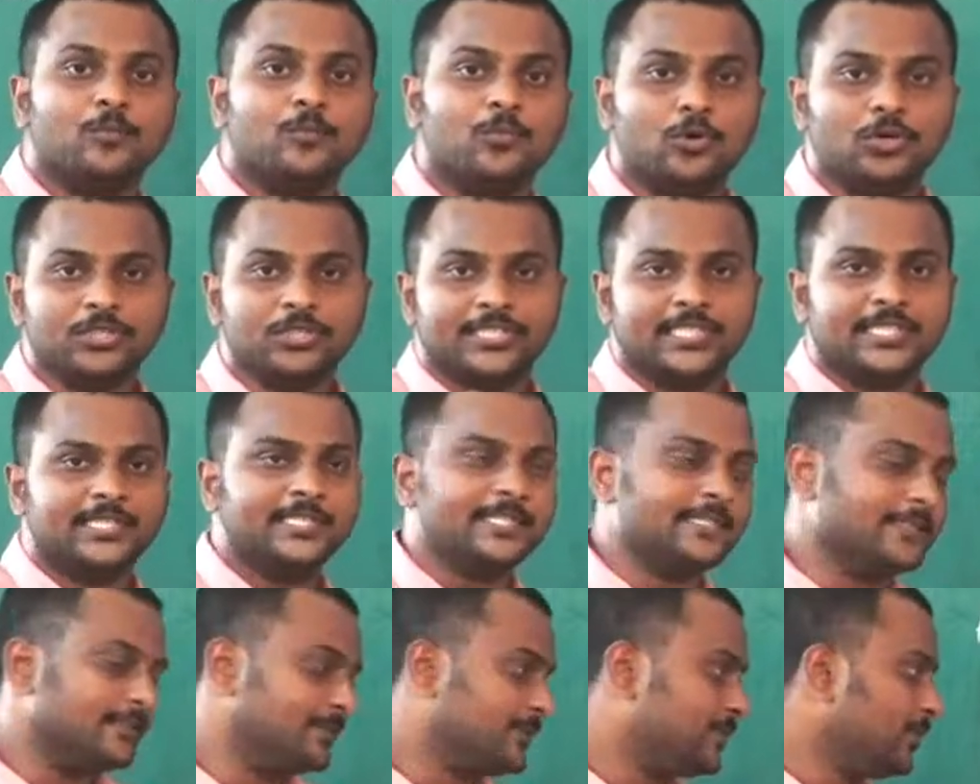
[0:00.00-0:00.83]

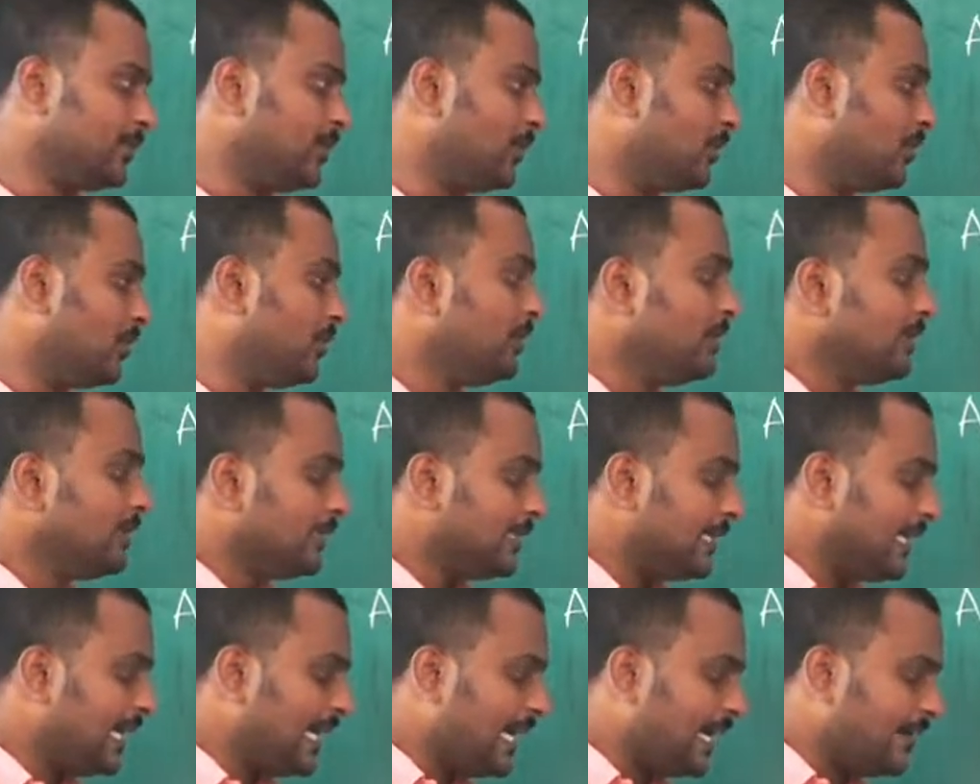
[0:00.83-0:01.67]
motion. So
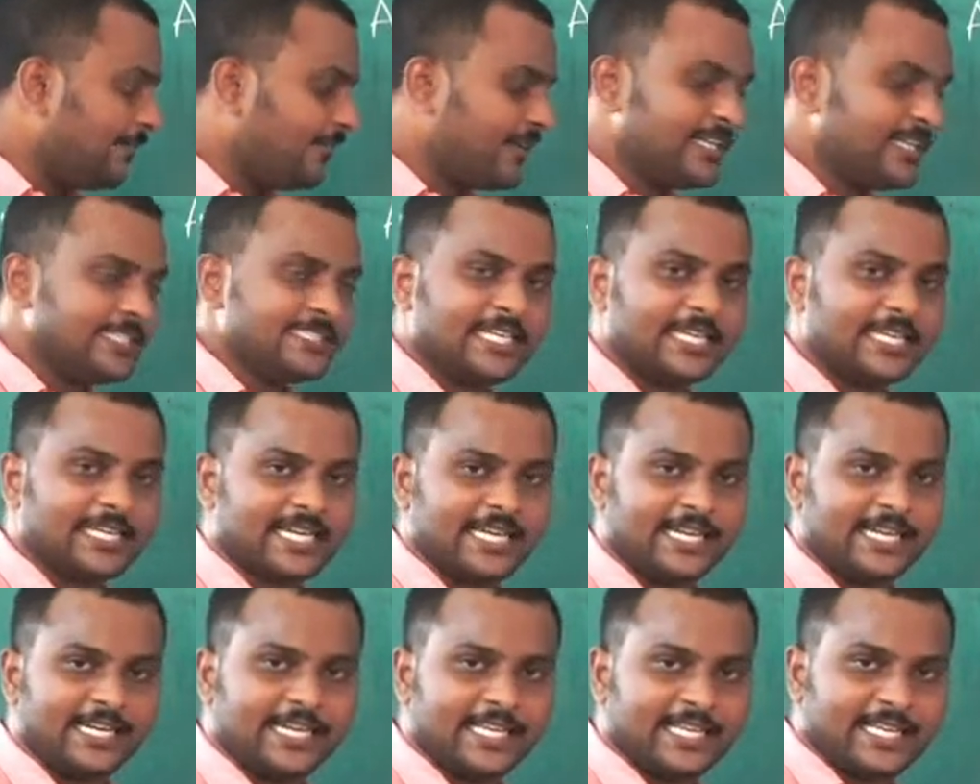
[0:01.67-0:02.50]
the average
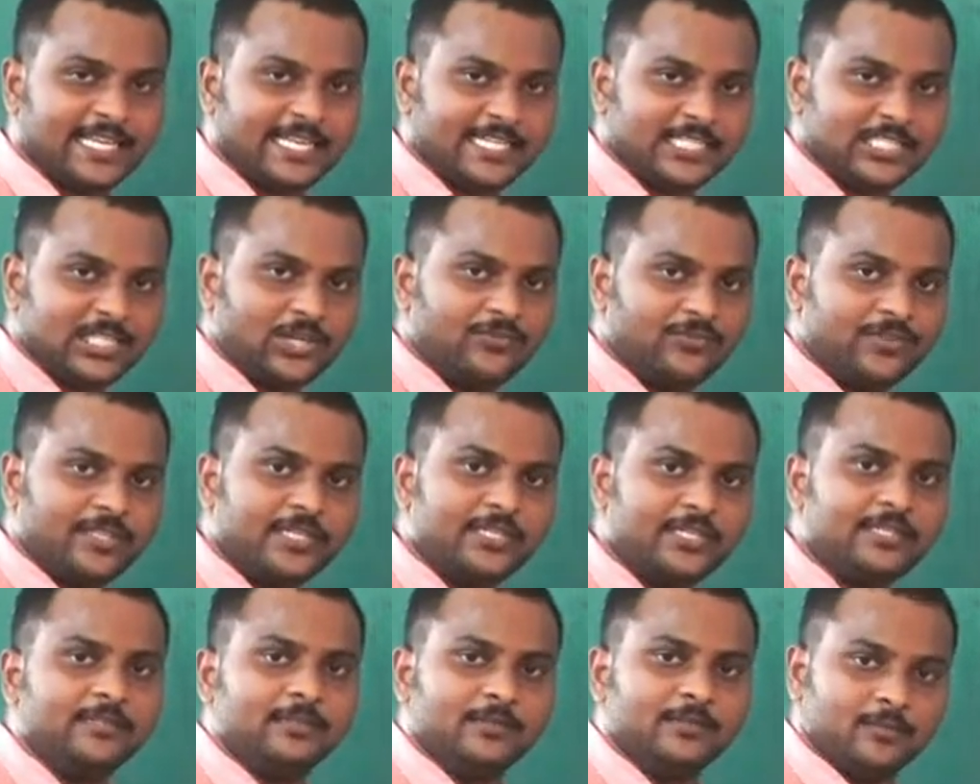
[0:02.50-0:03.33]
kinetic energy of
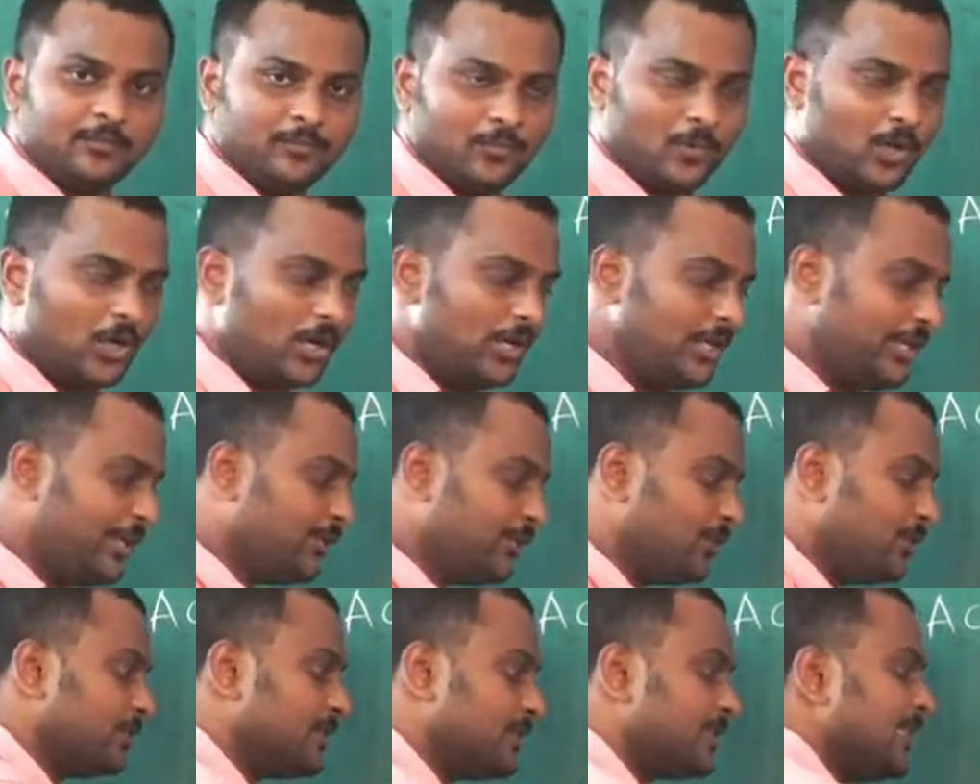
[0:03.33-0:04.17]
the
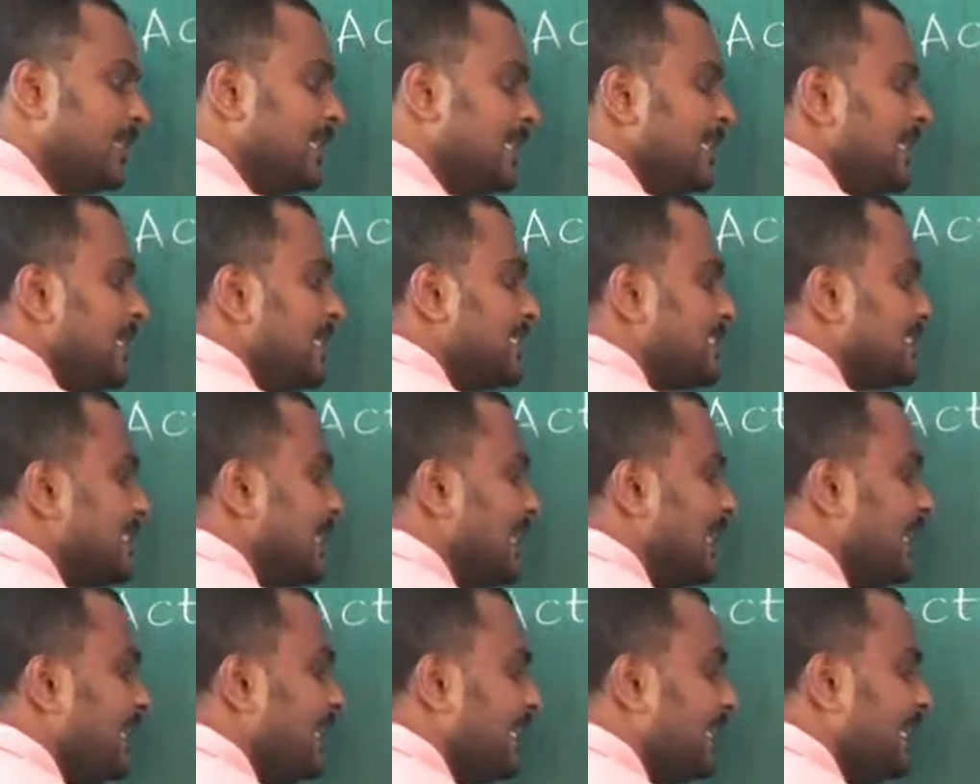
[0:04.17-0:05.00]
molecules is
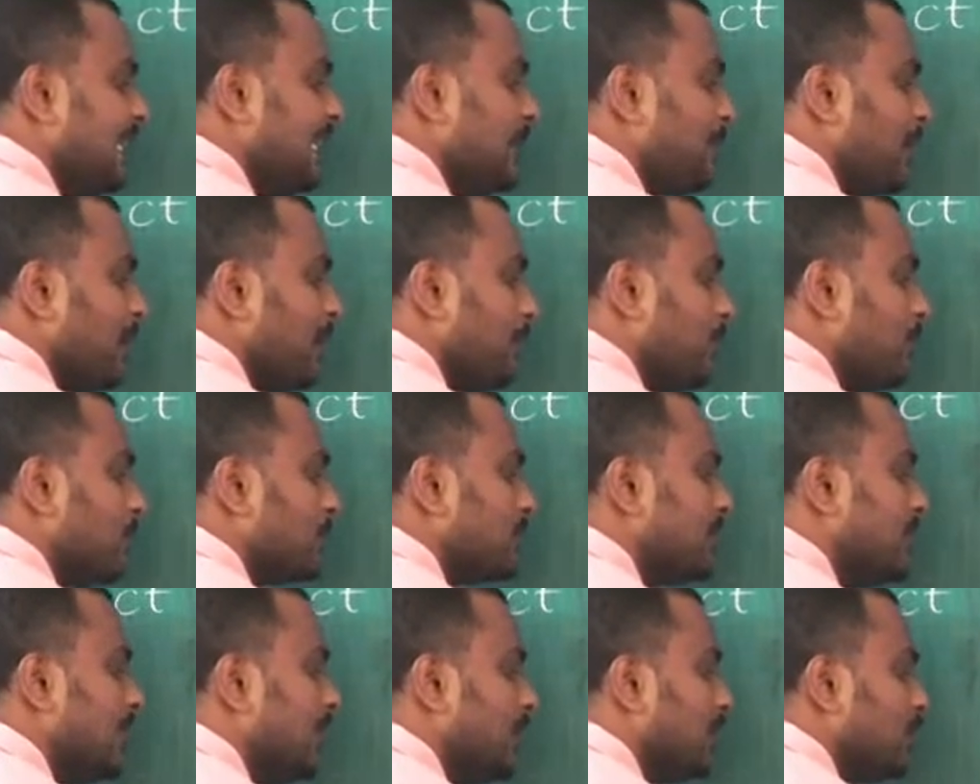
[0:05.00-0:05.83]
directly
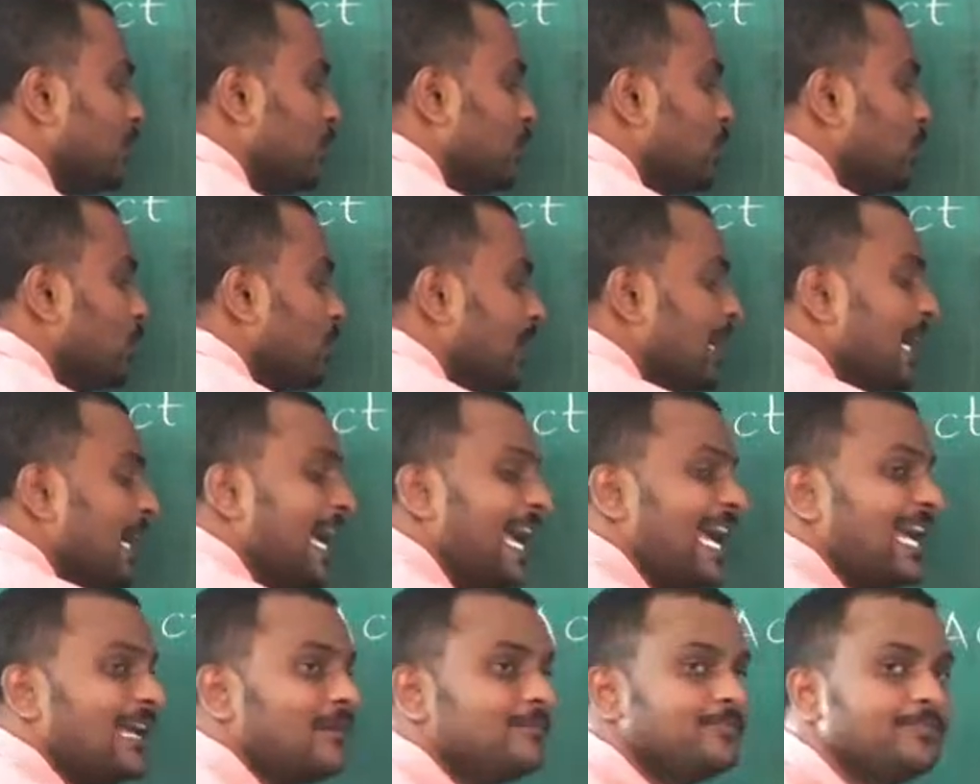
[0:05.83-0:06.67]
proportional to
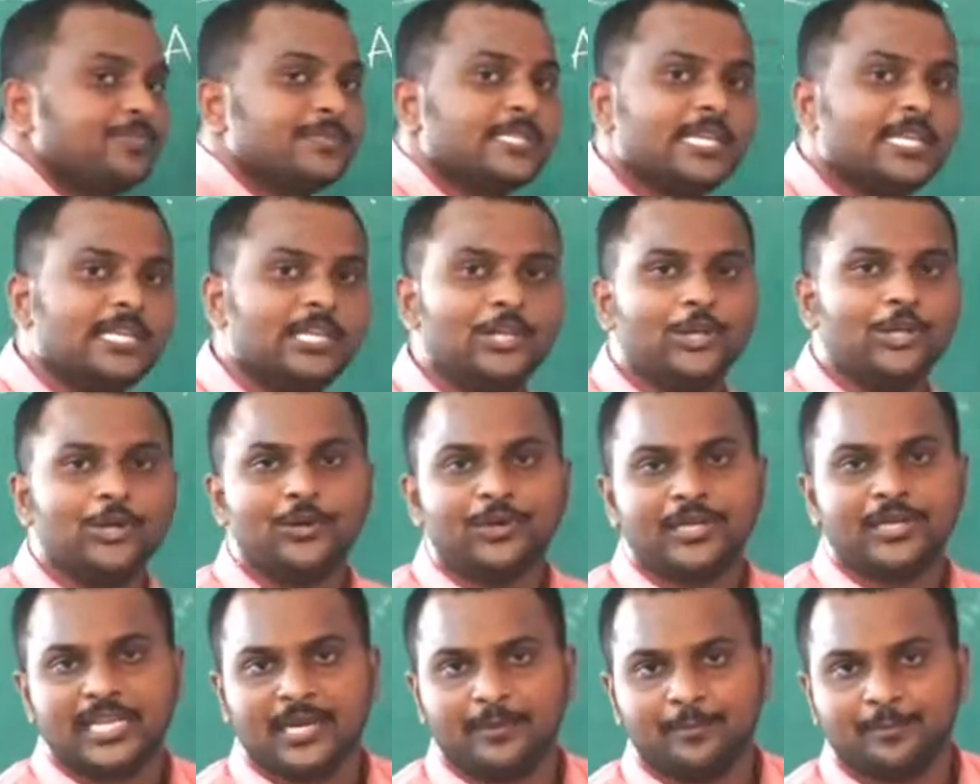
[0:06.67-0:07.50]

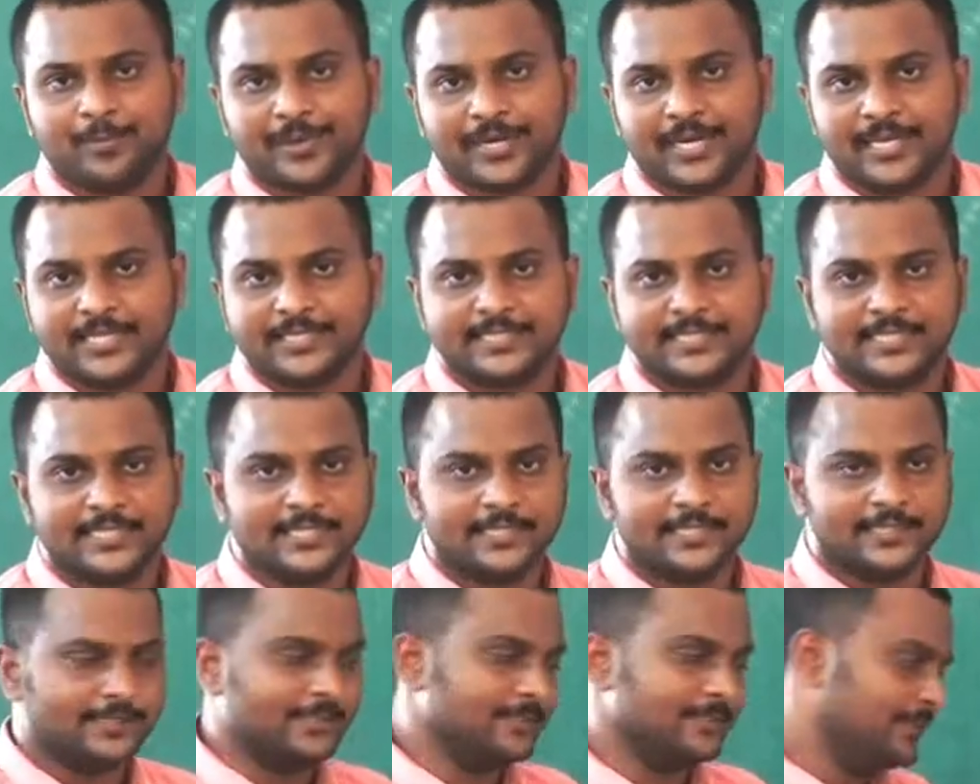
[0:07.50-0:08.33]
absolute
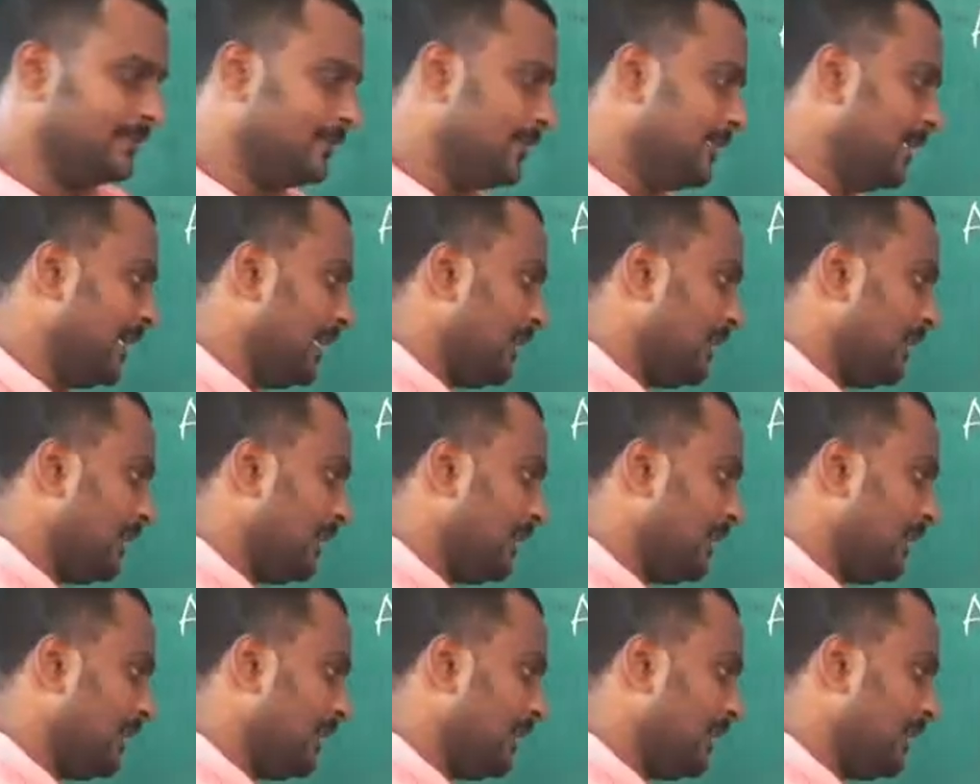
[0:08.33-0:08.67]
temperature.